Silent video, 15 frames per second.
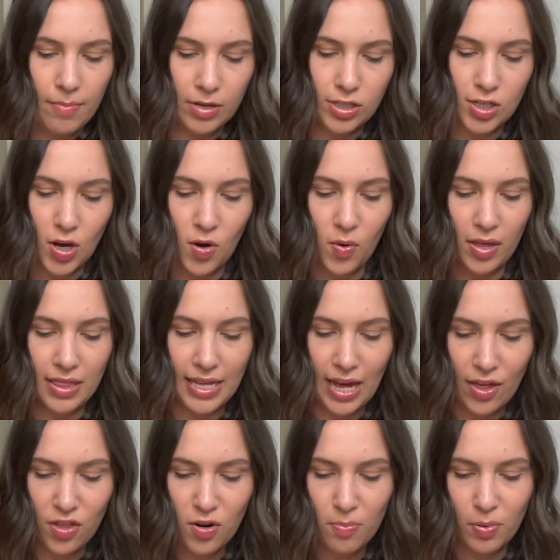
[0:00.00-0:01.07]
So the
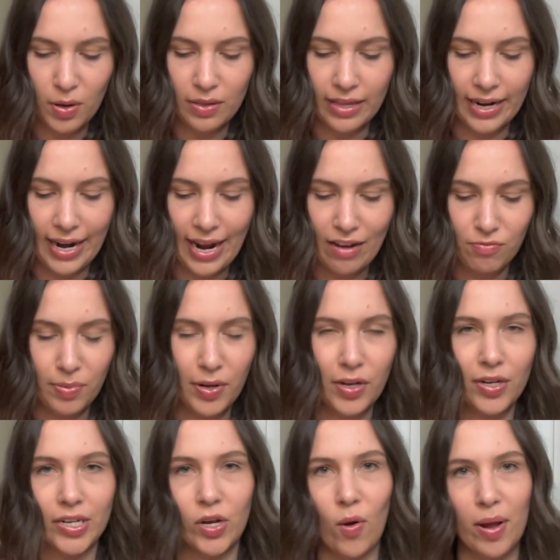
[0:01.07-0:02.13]
other book that I have
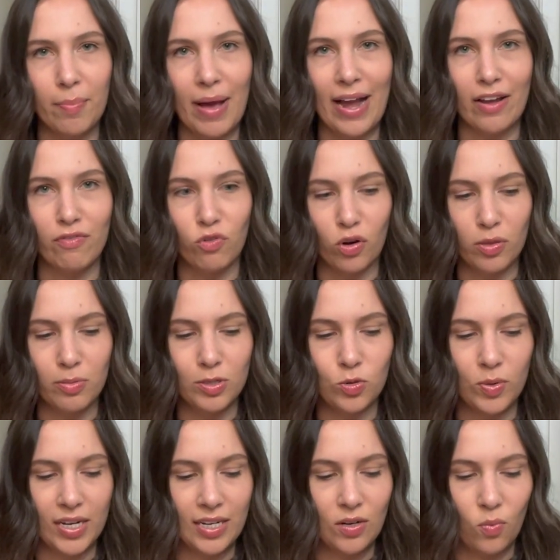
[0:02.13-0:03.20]
been going back and forth
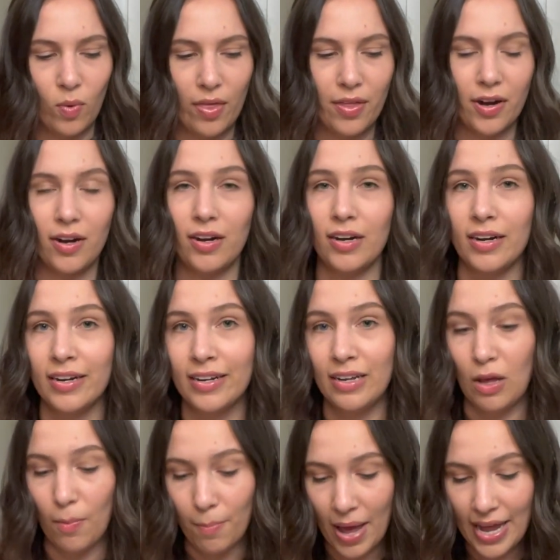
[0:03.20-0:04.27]
between whether
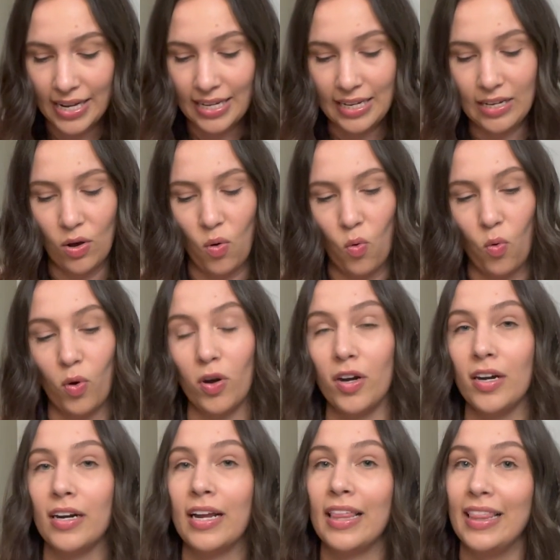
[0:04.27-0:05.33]
Betty
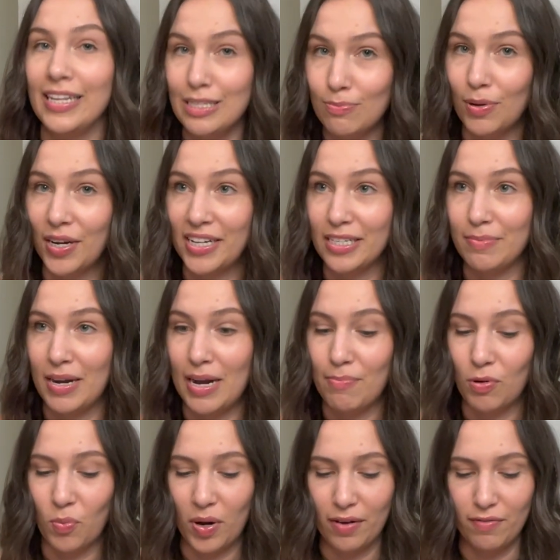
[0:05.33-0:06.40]
or this book is my
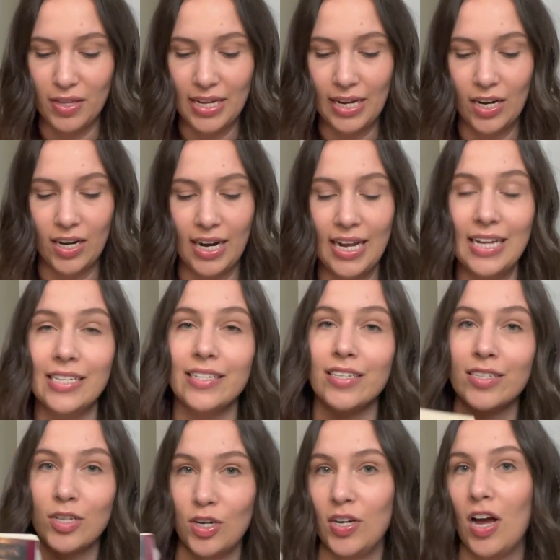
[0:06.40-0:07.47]
number one of the year is A
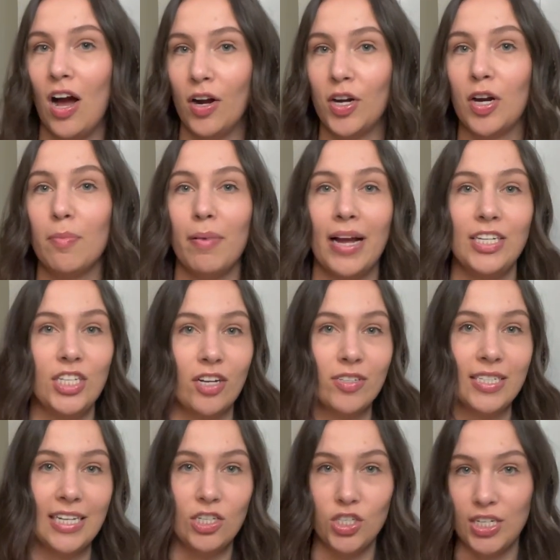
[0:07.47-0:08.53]
Certain Hunger by
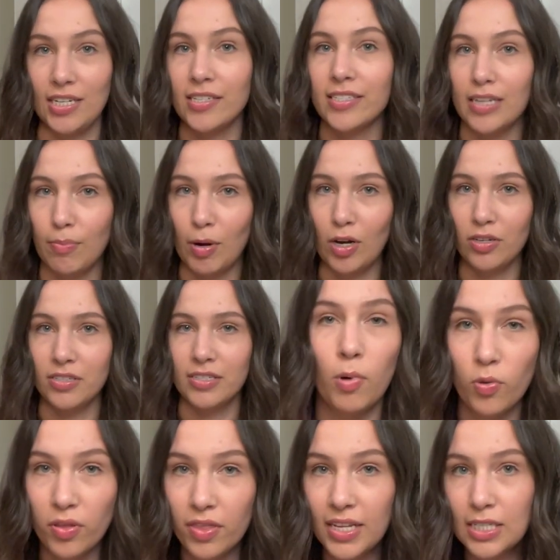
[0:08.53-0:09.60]
Chelsea G. Summers.
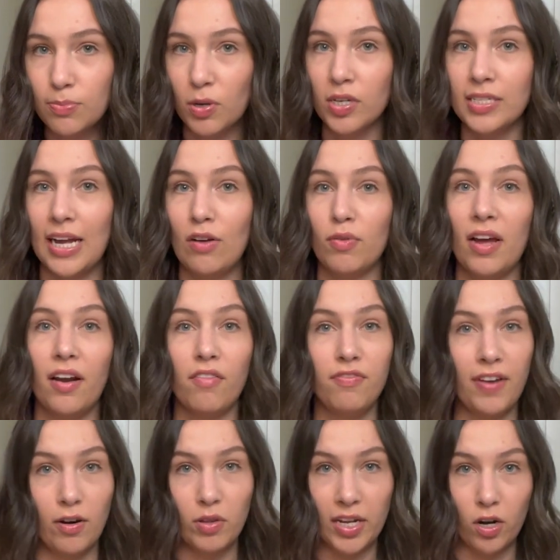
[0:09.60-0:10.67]
Both of these books I read
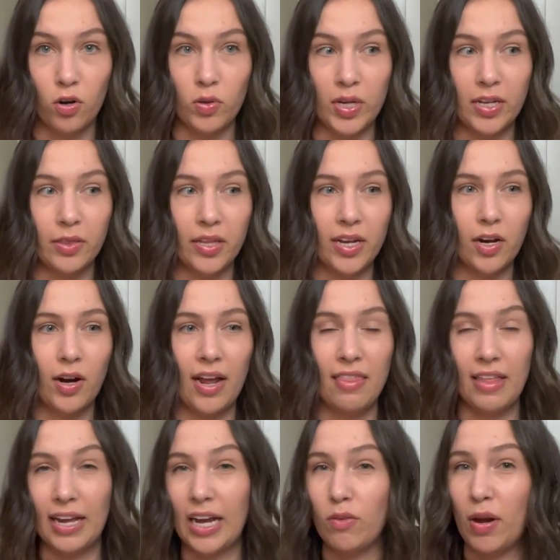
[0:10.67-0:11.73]
fairly early in the year. I
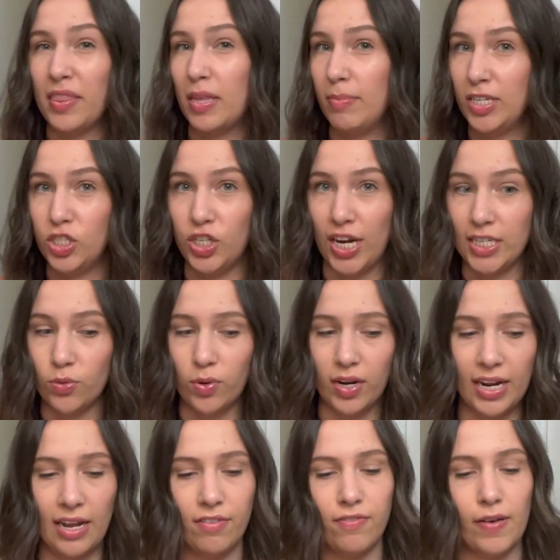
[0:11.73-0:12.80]
think I read them in
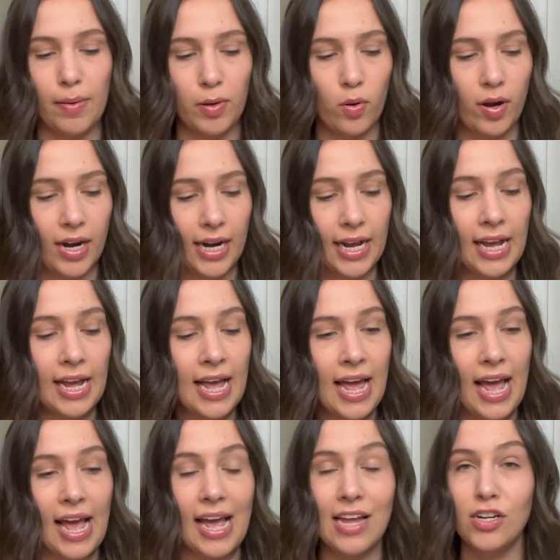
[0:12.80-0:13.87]
January and February.
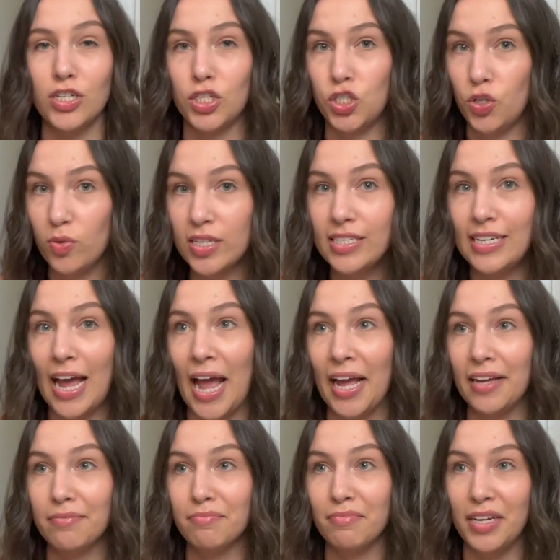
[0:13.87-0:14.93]
And to this
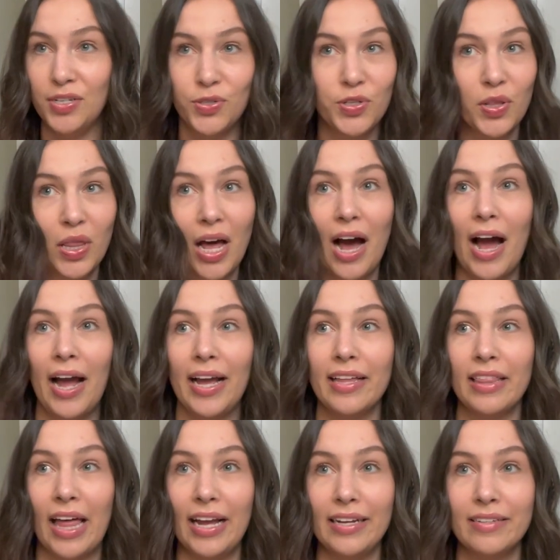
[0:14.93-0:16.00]
day, in July,
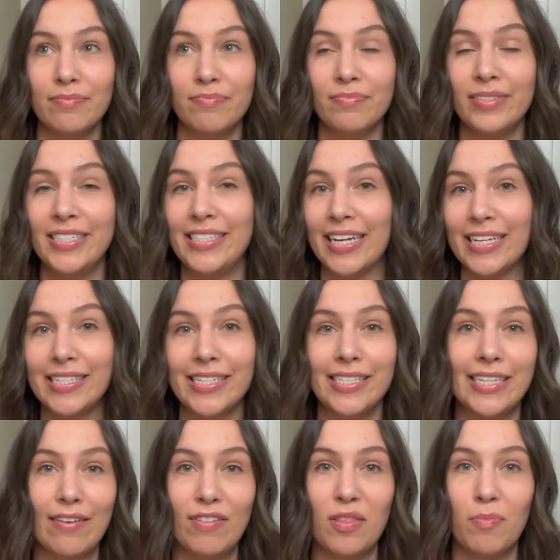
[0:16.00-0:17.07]
like 6 to
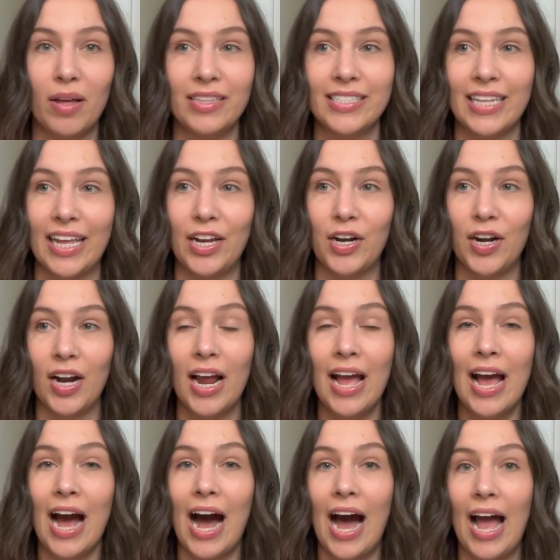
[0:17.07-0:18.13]
7 months later,
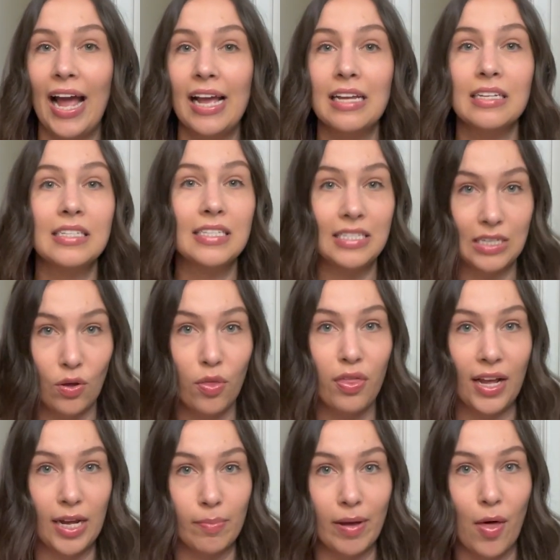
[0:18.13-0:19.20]
I still
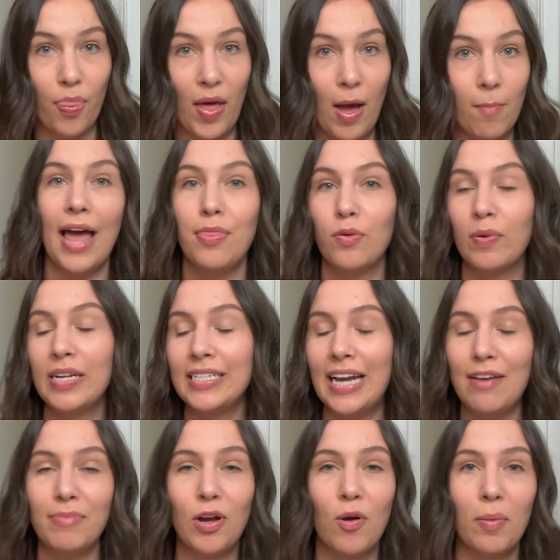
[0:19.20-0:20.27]
think about them. And the reason
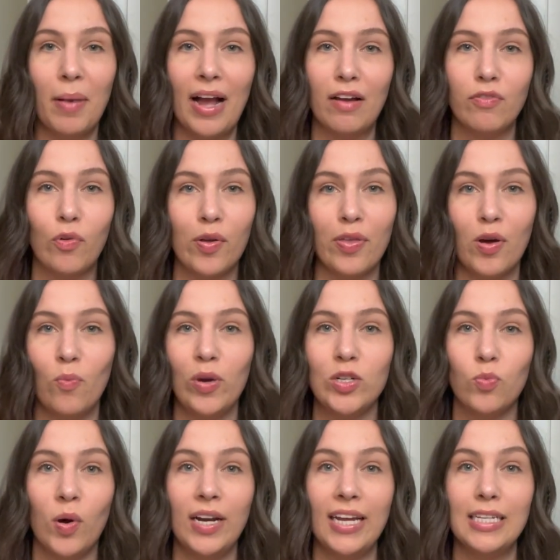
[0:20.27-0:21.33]
I've been going back and forth on which
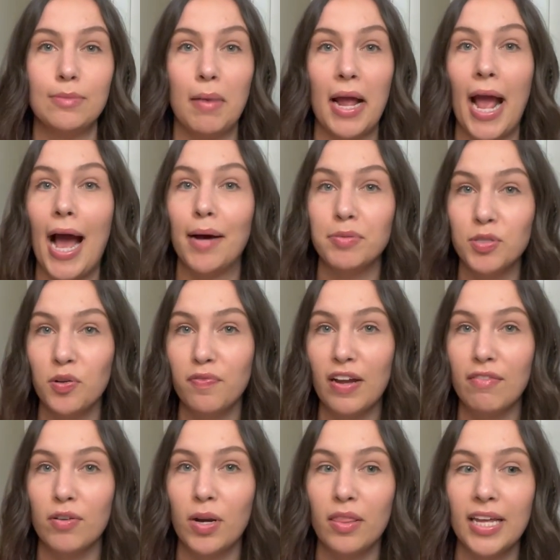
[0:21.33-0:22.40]
one is my absolute
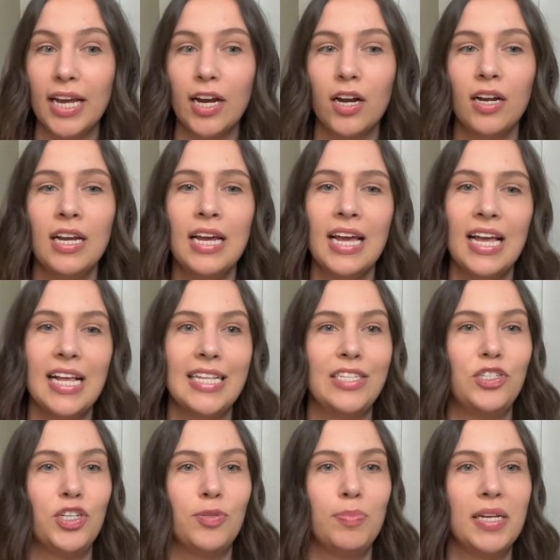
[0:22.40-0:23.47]
favorite of the year
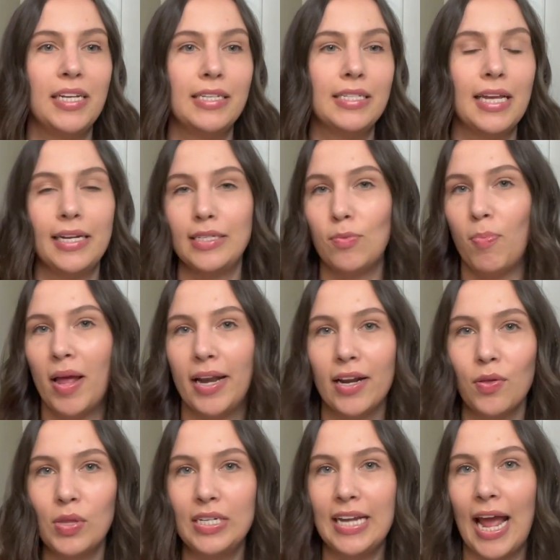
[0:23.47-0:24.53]
is just because, like, depending
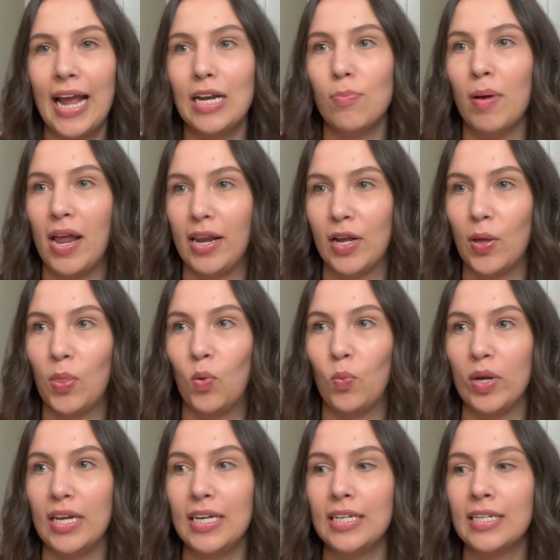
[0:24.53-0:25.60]
on the day, depending on the
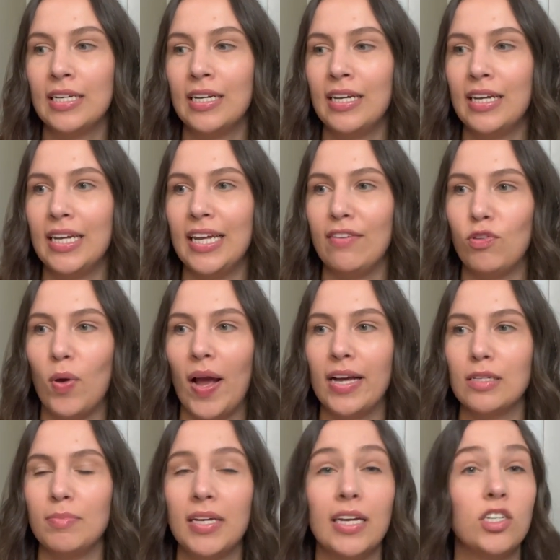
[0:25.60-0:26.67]
week, if you
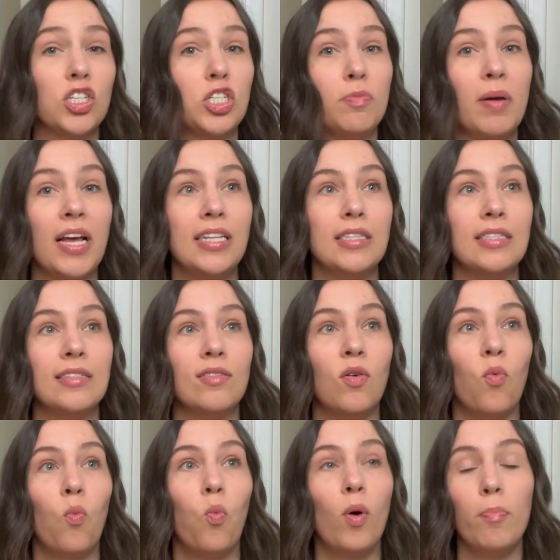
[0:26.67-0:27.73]
ask me, it just depends
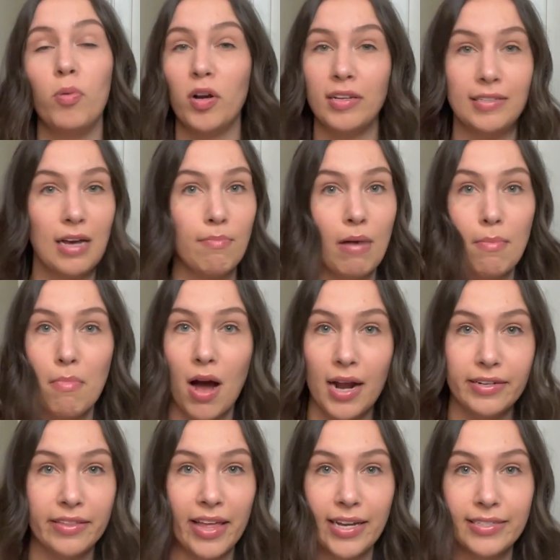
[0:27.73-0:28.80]
what book is on my
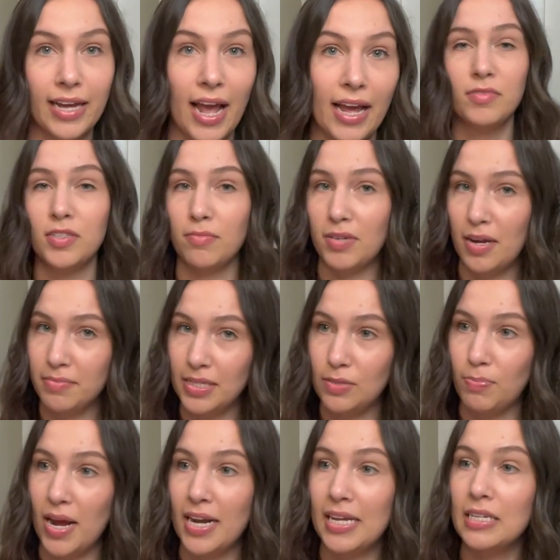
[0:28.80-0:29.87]
mind that day. Sometimes it's
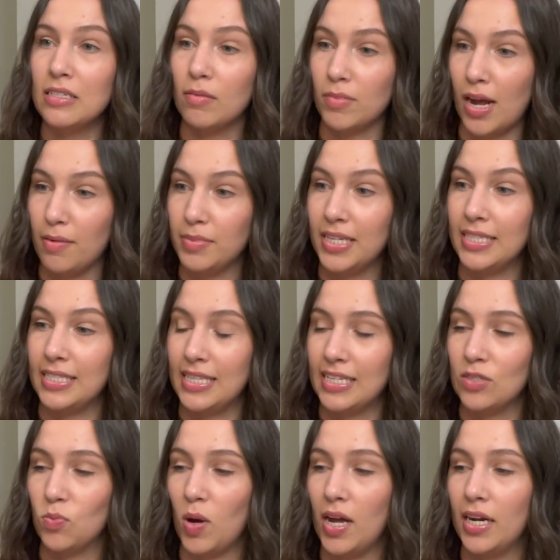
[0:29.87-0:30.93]
Betty, sometimes it's
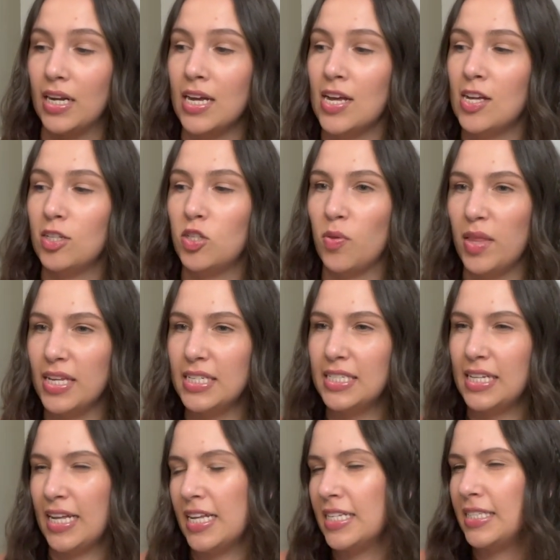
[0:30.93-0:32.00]
this one. So
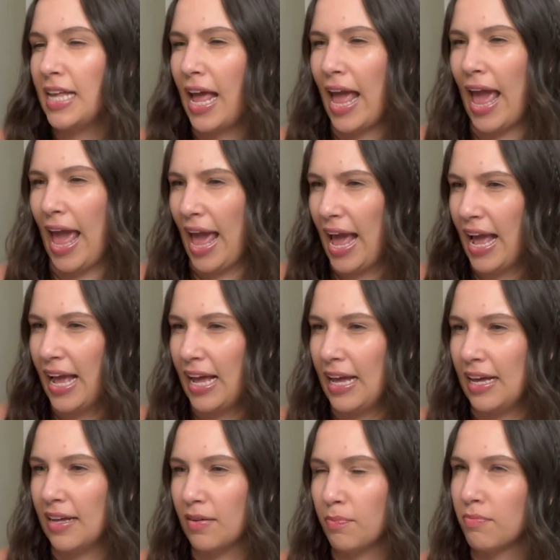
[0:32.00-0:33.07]
this is
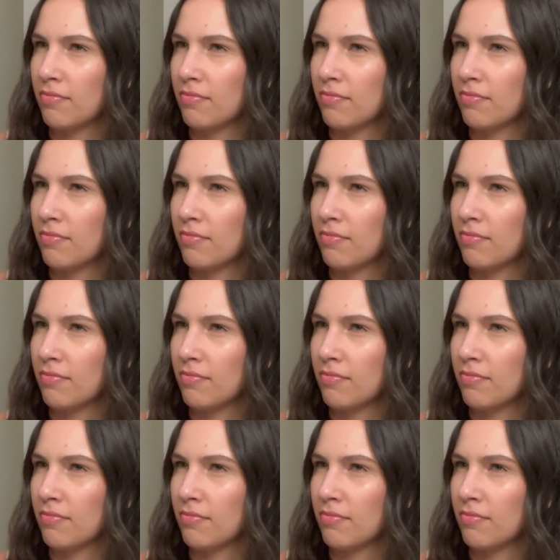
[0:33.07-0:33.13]
a,